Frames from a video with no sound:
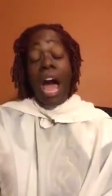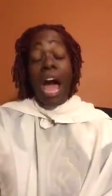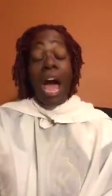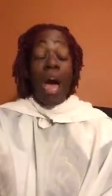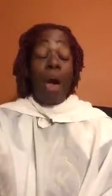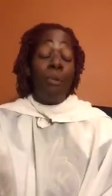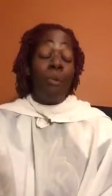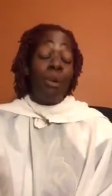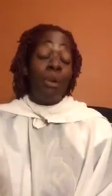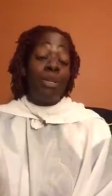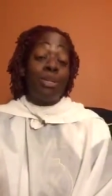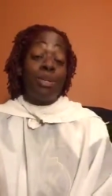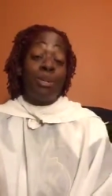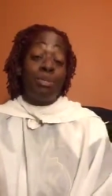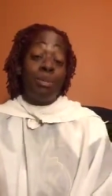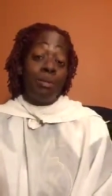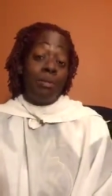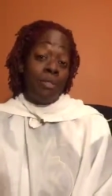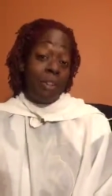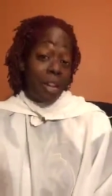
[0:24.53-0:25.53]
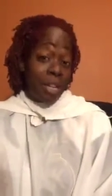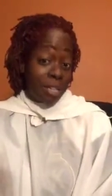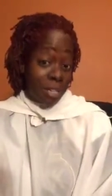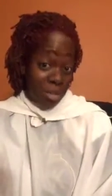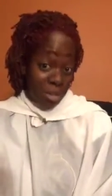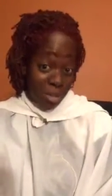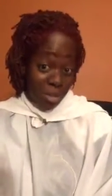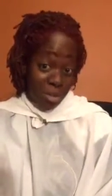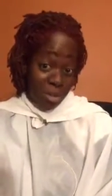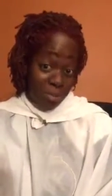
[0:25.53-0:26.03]
I went to a
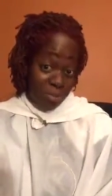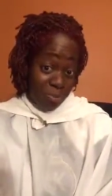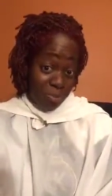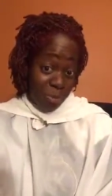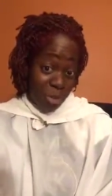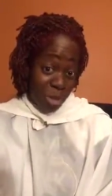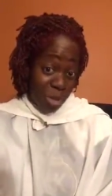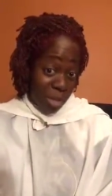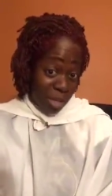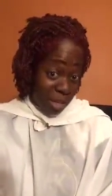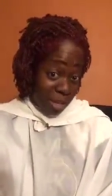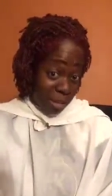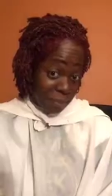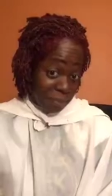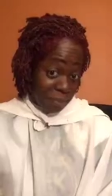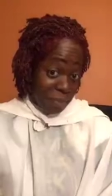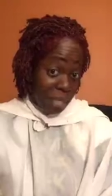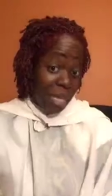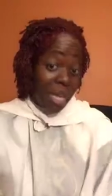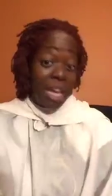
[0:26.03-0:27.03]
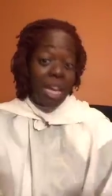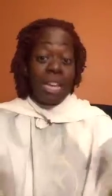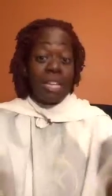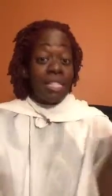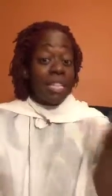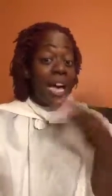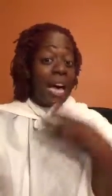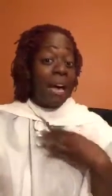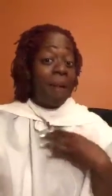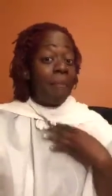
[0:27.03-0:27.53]
professional, okay?
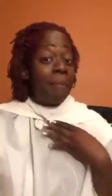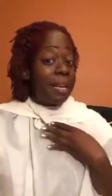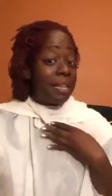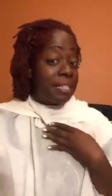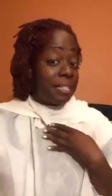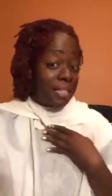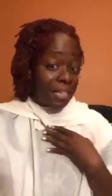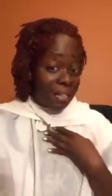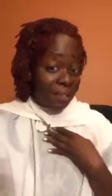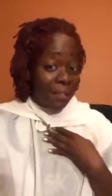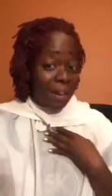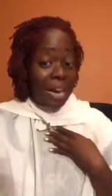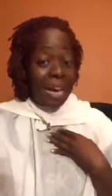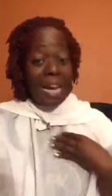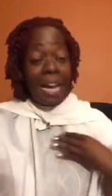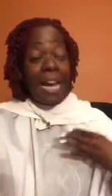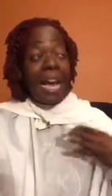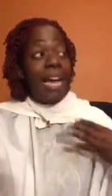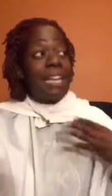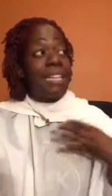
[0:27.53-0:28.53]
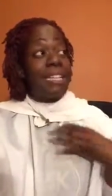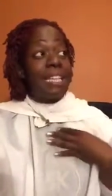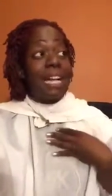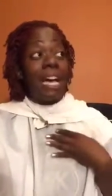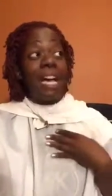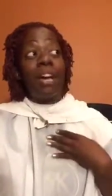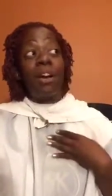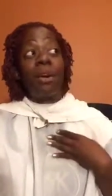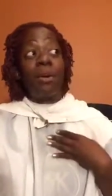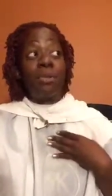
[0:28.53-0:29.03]
Because I myself, I, I did
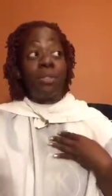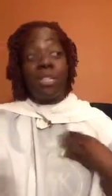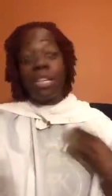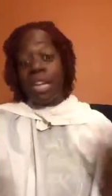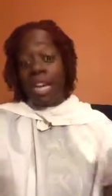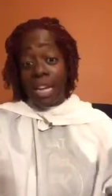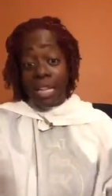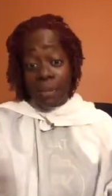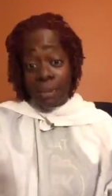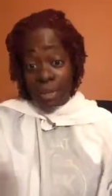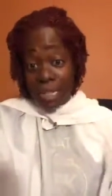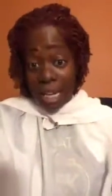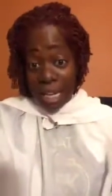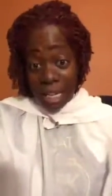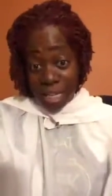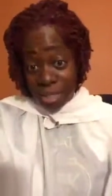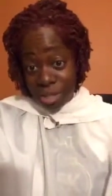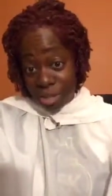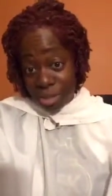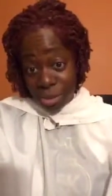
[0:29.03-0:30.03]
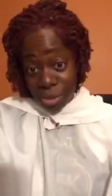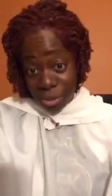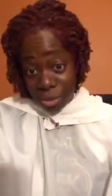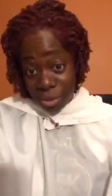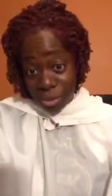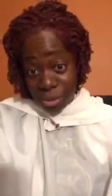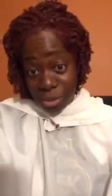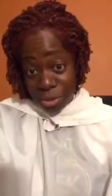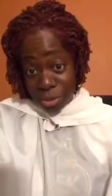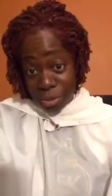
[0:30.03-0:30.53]
not go to cosmetology
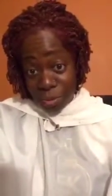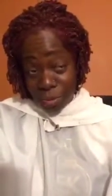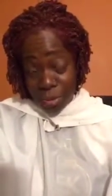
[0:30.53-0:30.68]
school.